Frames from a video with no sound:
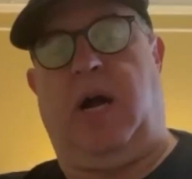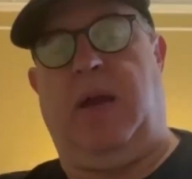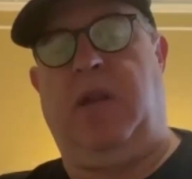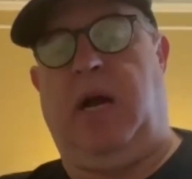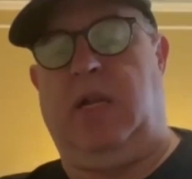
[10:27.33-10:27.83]

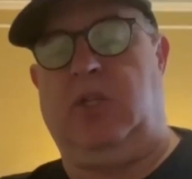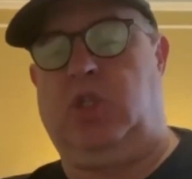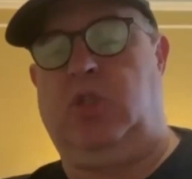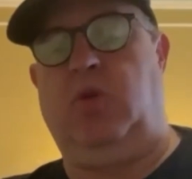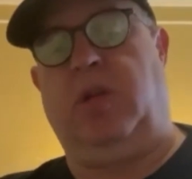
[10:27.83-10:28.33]
i'm not
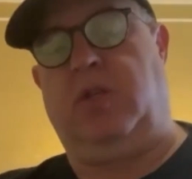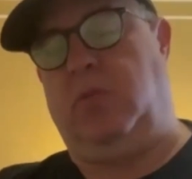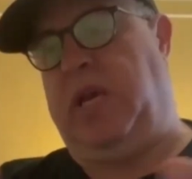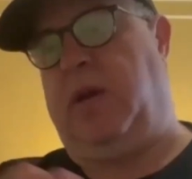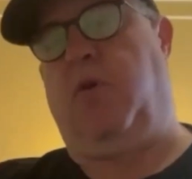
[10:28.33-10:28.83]
suited to
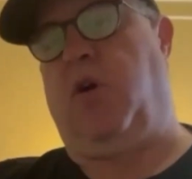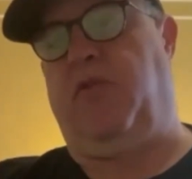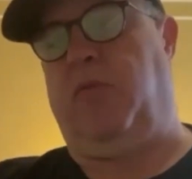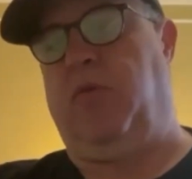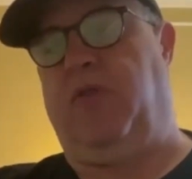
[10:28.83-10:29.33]
make a
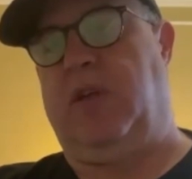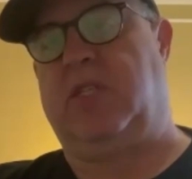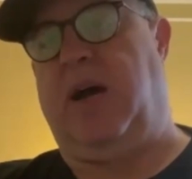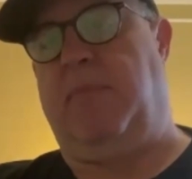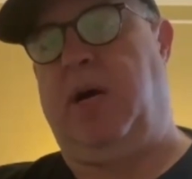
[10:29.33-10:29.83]
marvel movie it's
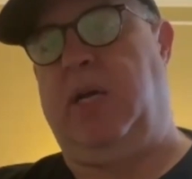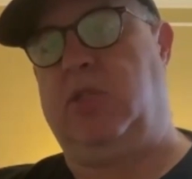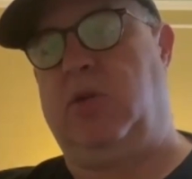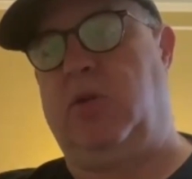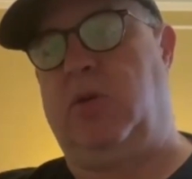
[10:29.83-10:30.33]
not my
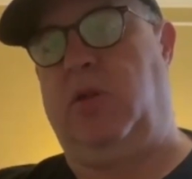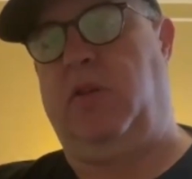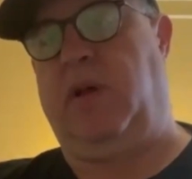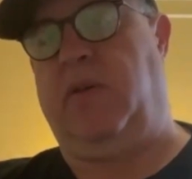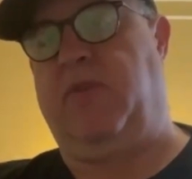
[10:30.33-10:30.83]
circle of,
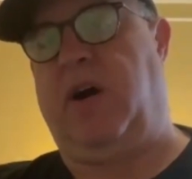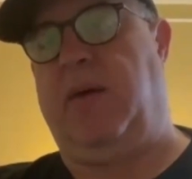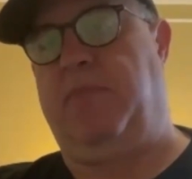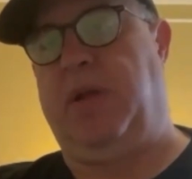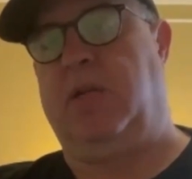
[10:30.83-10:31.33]
of
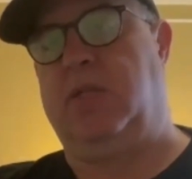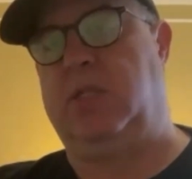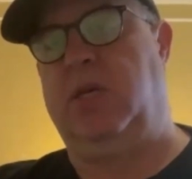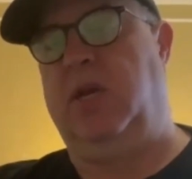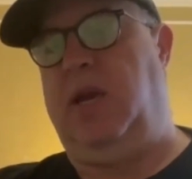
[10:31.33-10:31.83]

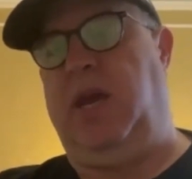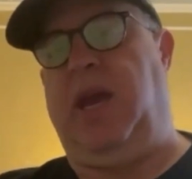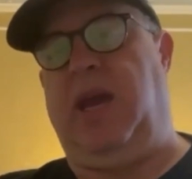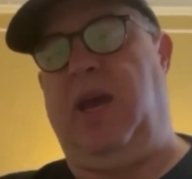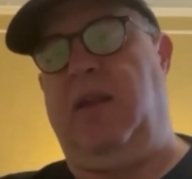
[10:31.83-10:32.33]
competence
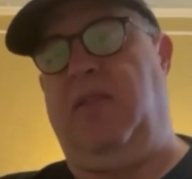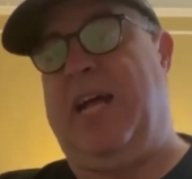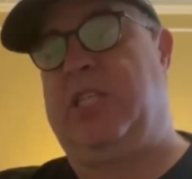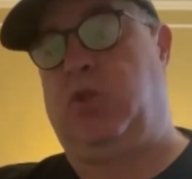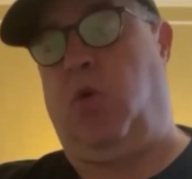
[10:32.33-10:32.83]
and
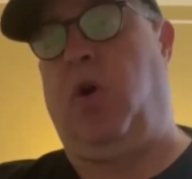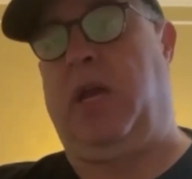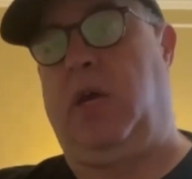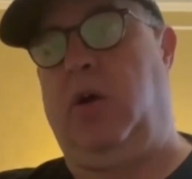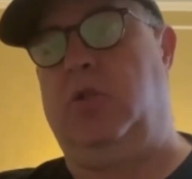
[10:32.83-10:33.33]
that's where i
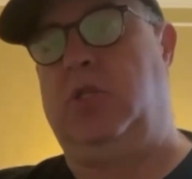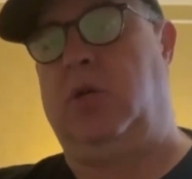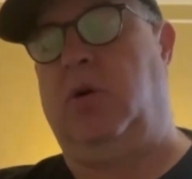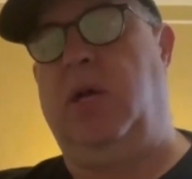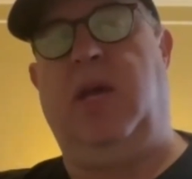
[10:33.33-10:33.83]
go
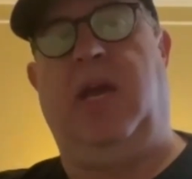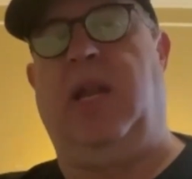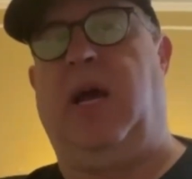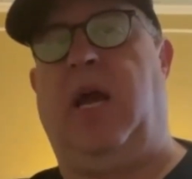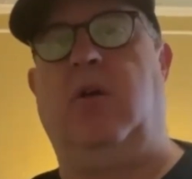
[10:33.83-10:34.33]
to
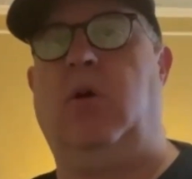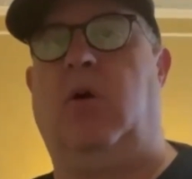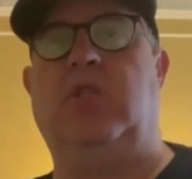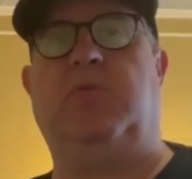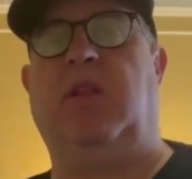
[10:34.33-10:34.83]
and i don't
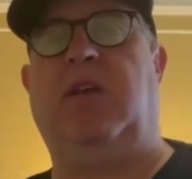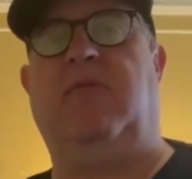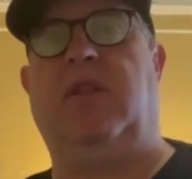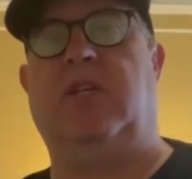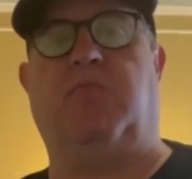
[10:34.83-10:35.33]
always believe
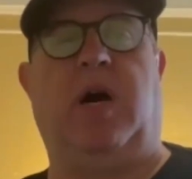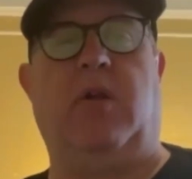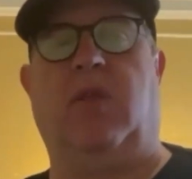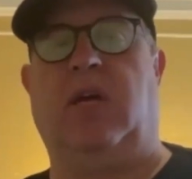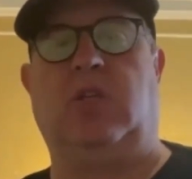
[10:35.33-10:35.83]
in this
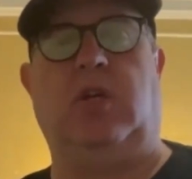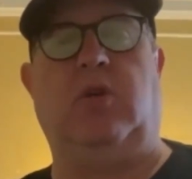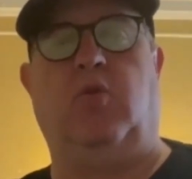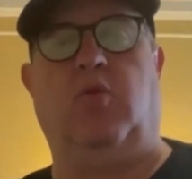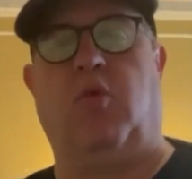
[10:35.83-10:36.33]
motto that
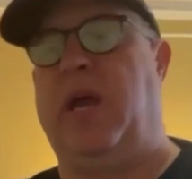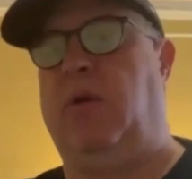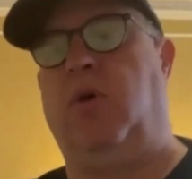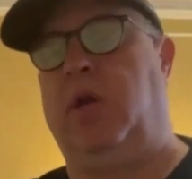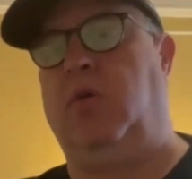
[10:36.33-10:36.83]
you write
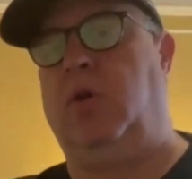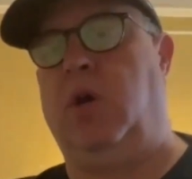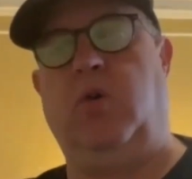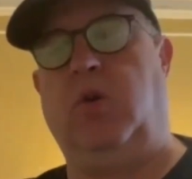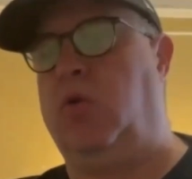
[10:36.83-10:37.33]
what you
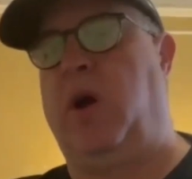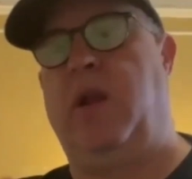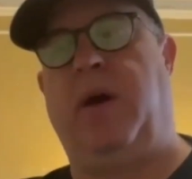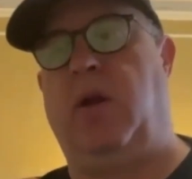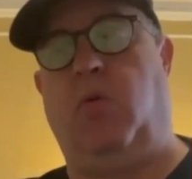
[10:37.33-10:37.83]
know you can write
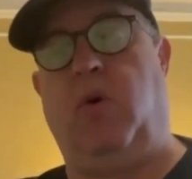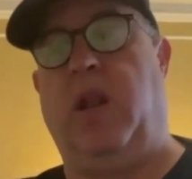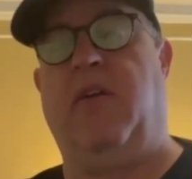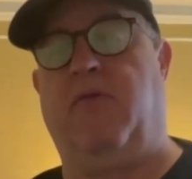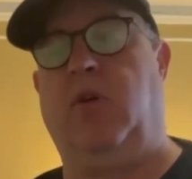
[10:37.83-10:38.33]
about
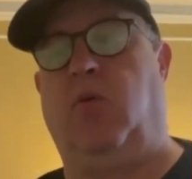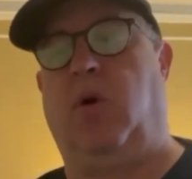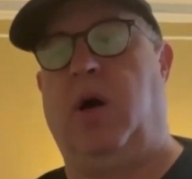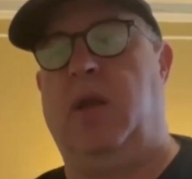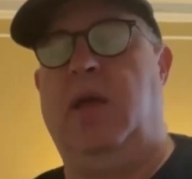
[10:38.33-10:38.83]
whatever you
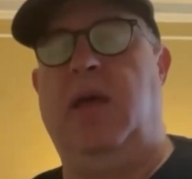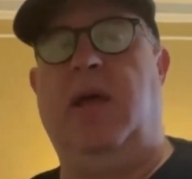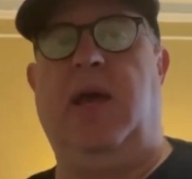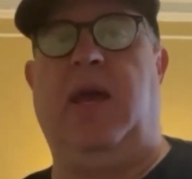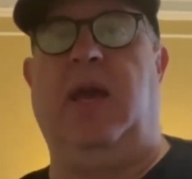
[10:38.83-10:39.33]
want
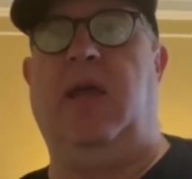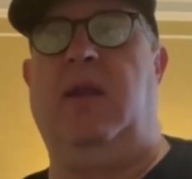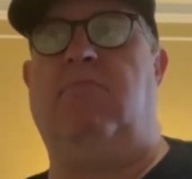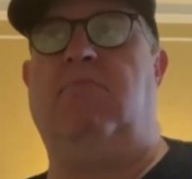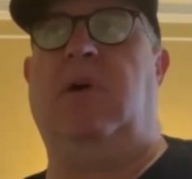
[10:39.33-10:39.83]

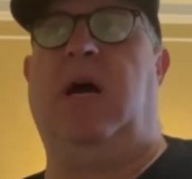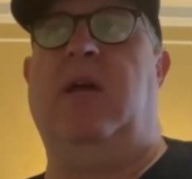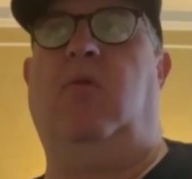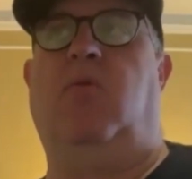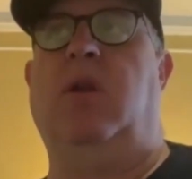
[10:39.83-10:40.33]
and i
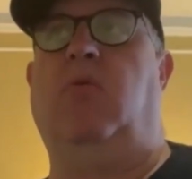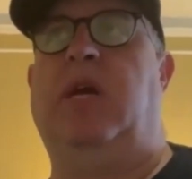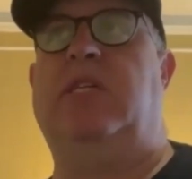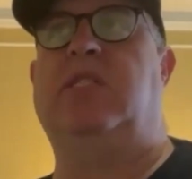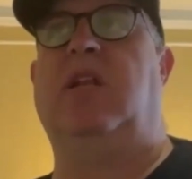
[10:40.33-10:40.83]
don't want to
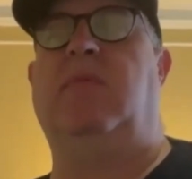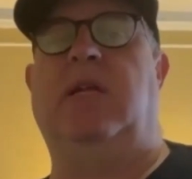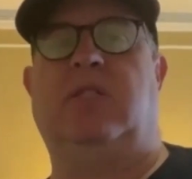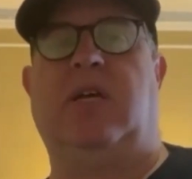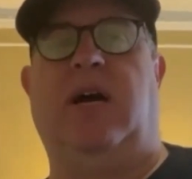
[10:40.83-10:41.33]
waste
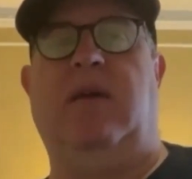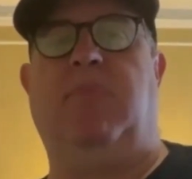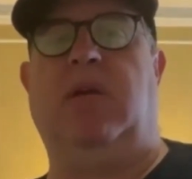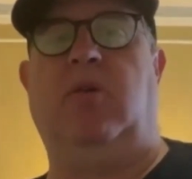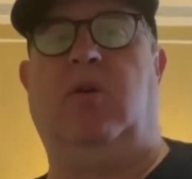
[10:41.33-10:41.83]
anybody's time
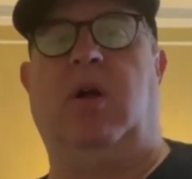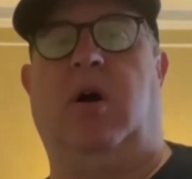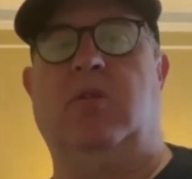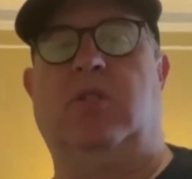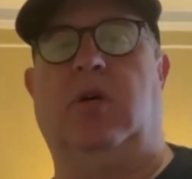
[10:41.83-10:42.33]
but you can
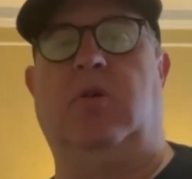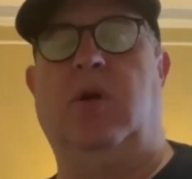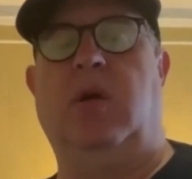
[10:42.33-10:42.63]
also